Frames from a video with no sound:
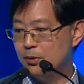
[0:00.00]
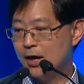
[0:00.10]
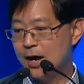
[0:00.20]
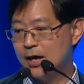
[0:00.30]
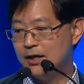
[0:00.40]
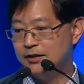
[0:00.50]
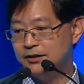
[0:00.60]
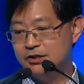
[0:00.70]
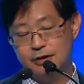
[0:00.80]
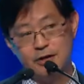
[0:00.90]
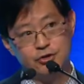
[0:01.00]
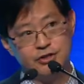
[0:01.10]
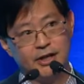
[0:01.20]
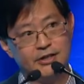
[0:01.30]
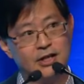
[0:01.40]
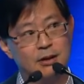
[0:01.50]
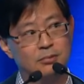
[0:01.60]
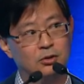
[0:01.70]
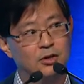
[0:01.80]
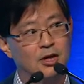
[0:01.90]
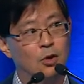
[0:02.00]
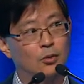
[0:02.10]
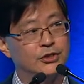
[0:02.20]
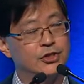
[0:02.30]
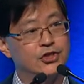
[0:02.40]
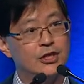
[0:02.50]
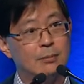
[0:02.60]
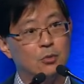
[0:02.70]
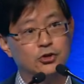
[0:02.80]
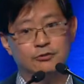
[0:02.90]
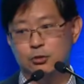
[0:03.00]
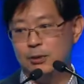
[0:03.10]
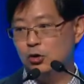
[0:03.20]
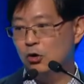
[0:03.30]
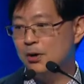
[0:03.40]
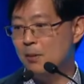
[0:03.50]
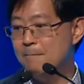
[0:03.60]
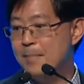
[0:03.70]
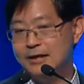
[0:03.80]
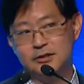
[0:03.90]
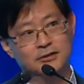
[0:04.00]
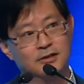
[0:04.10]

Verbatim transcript: I want to highlight this very interesting example, which is a gene that most of you may know about, MET,